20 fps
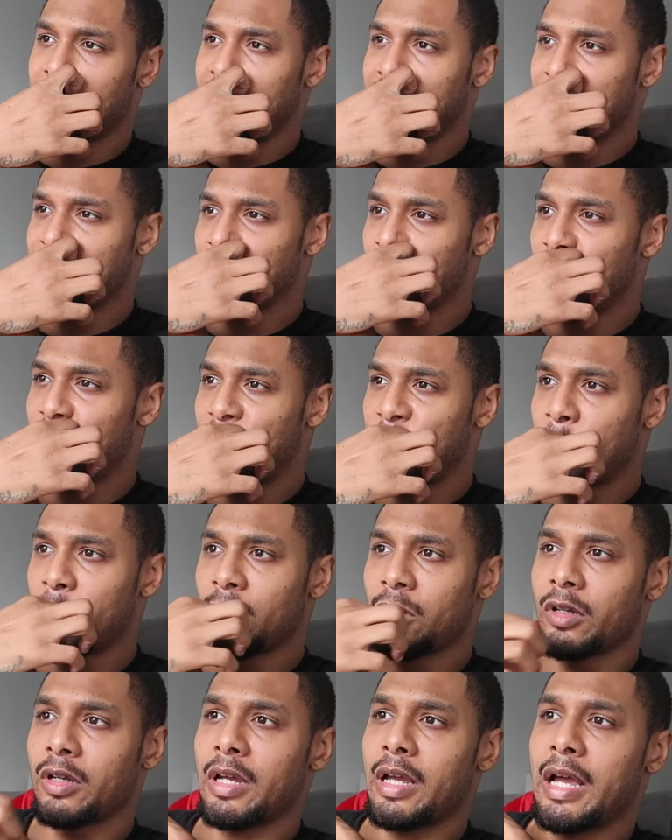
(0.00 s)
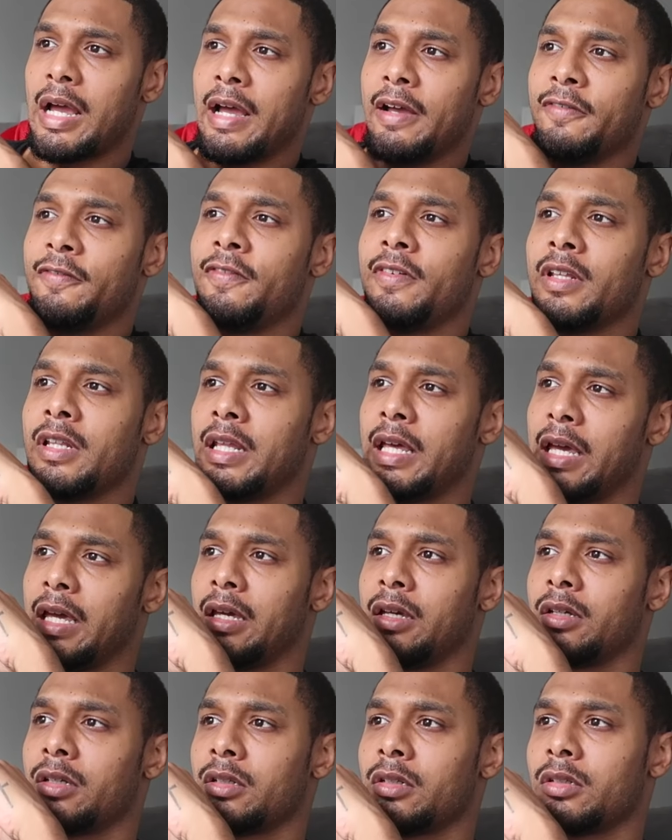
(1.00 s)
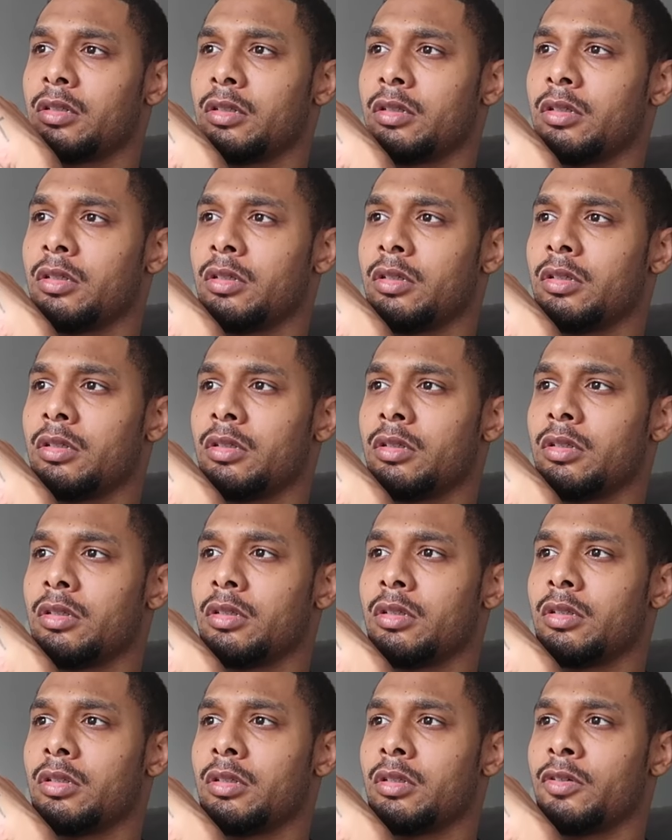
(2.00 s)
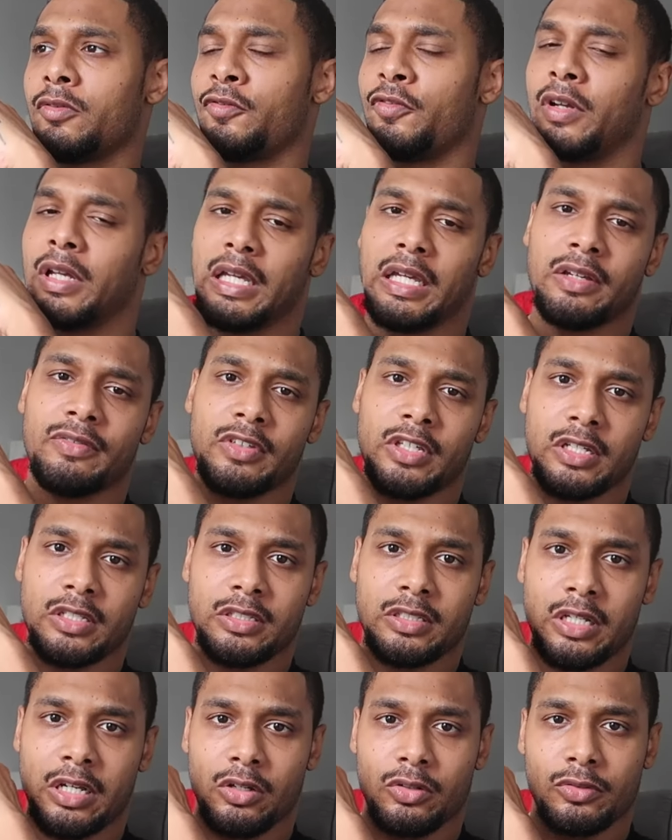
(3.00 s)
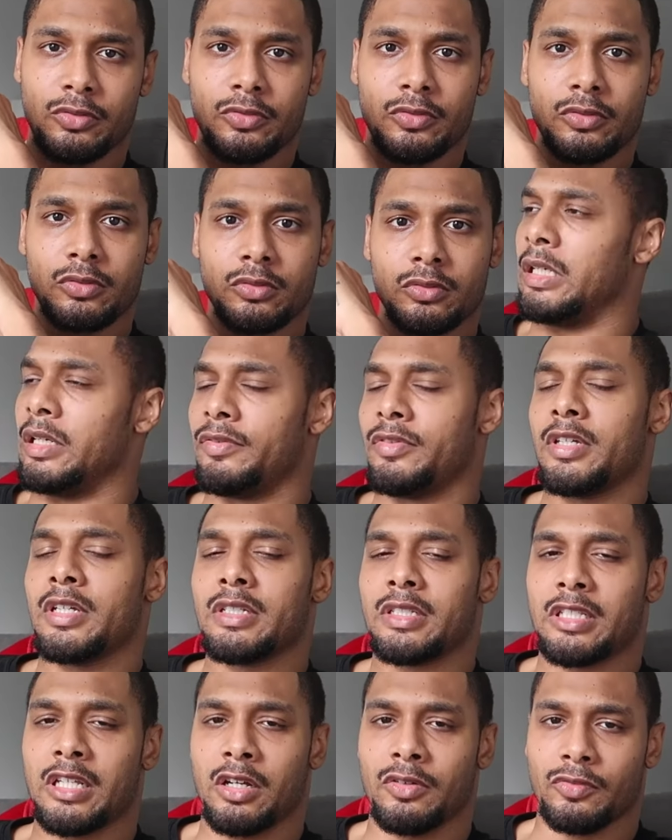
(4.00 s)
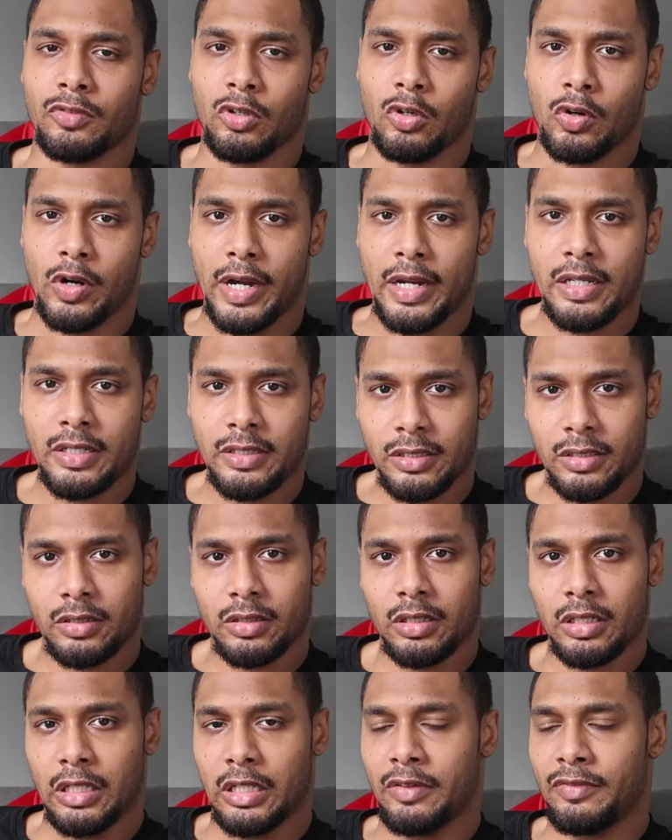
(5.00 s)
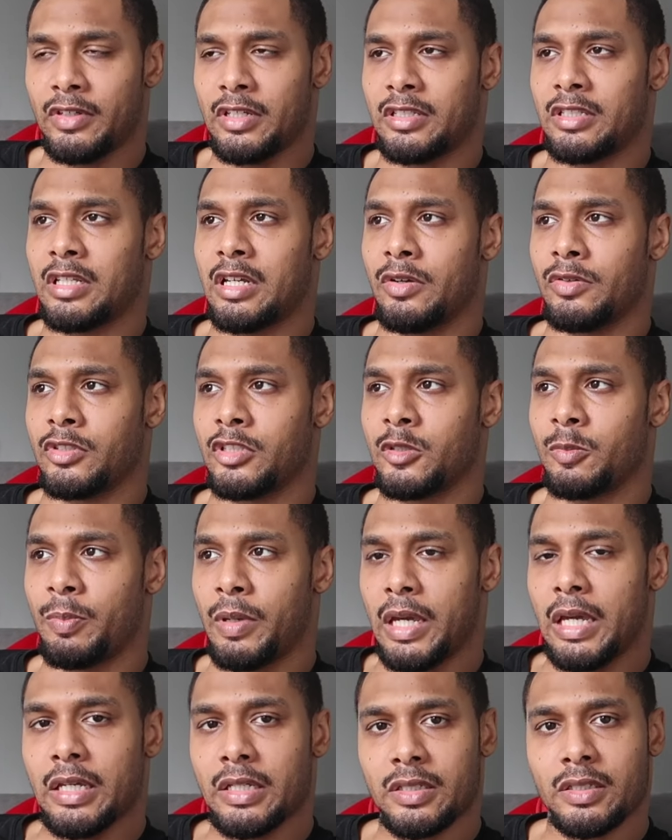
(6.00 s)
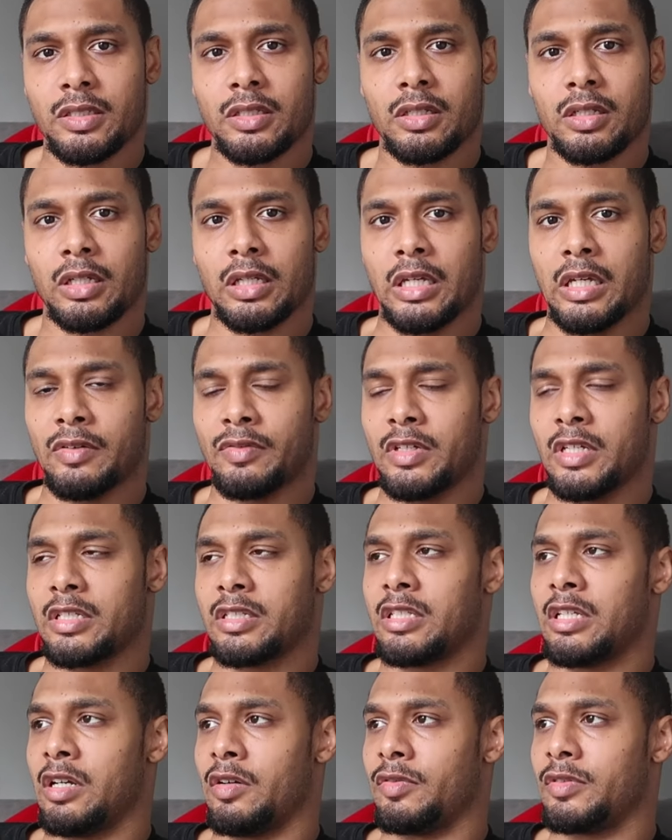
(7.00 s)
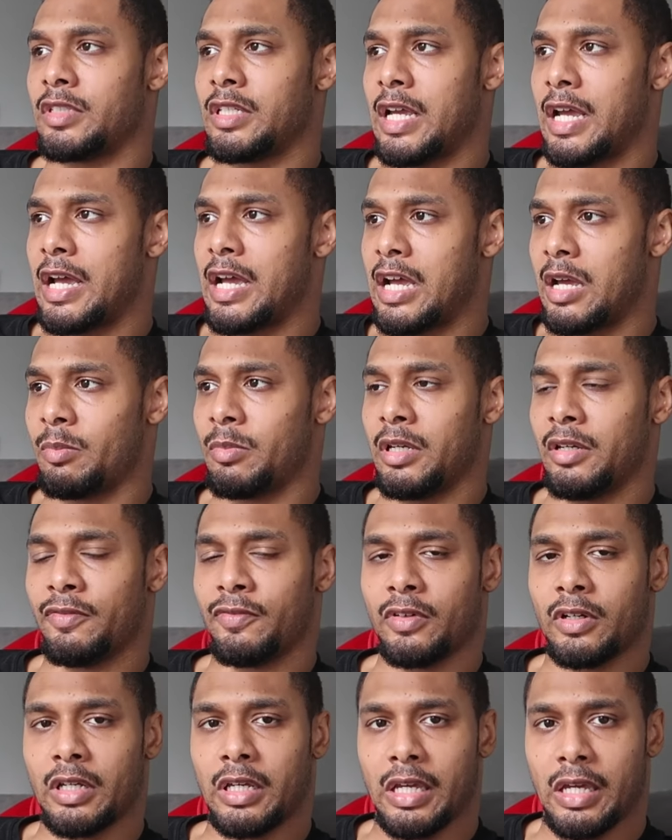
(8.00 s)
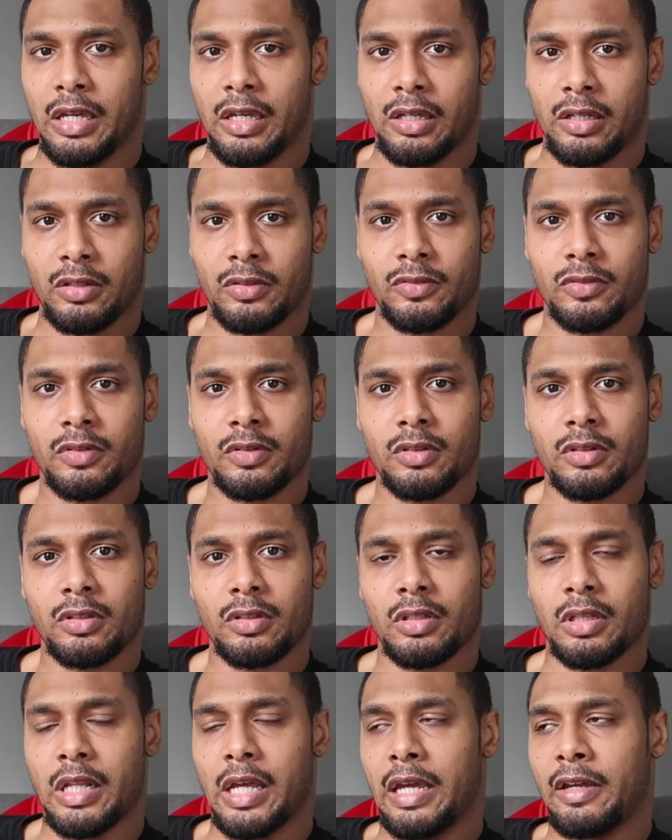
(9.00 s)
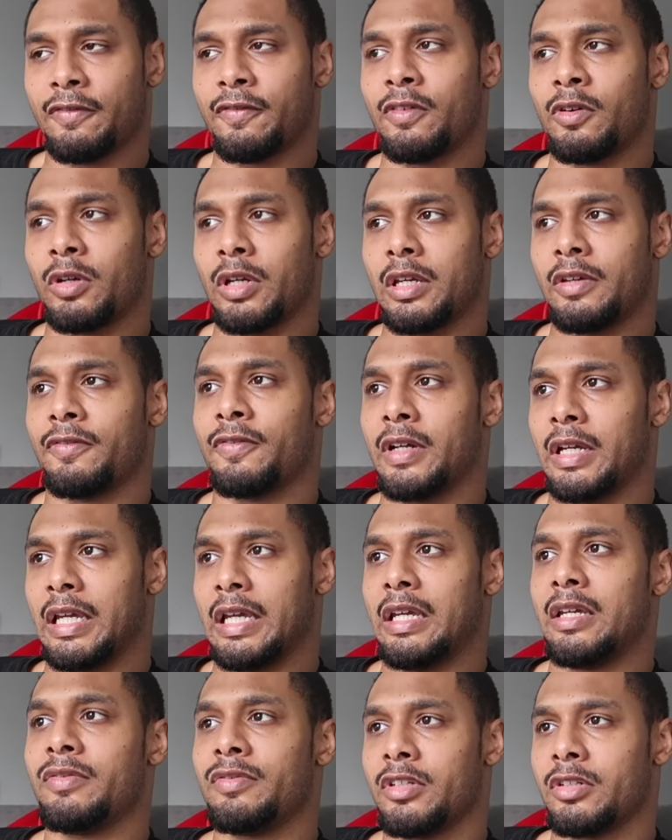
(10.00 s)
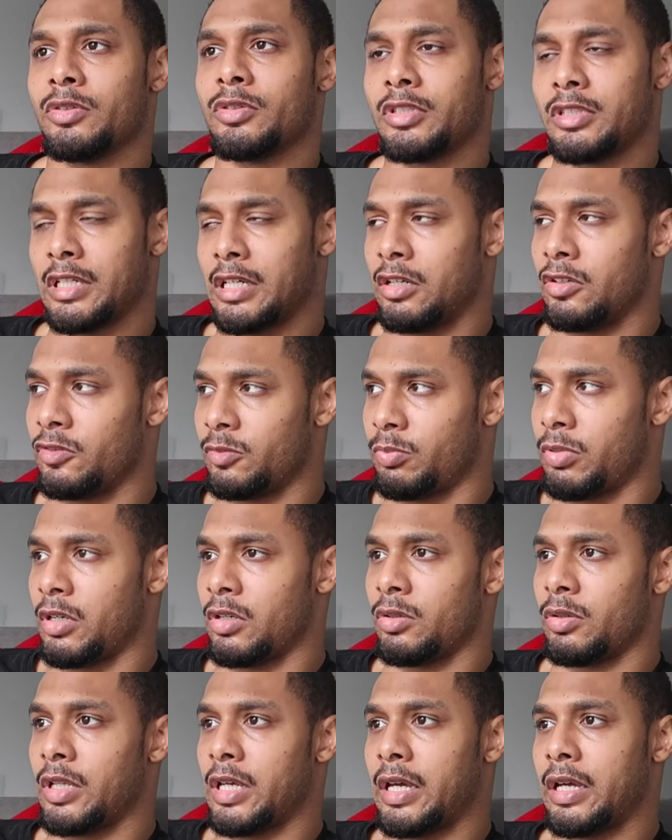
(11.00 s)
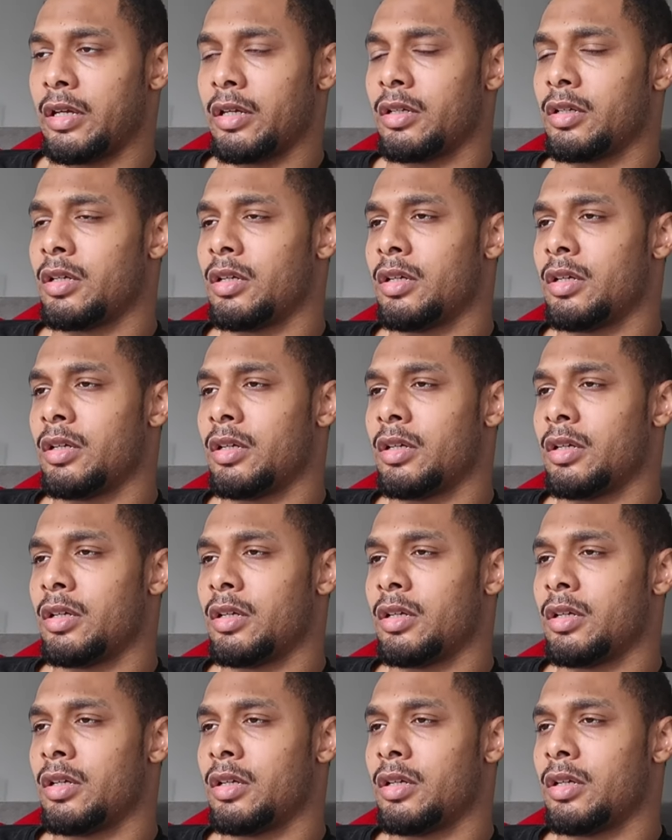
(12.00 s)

least, bro, I feel like forgive yourself. Give yourself grace, give yourself space, give yourself time, and forgive. Like, forgive yourself, bro. Like,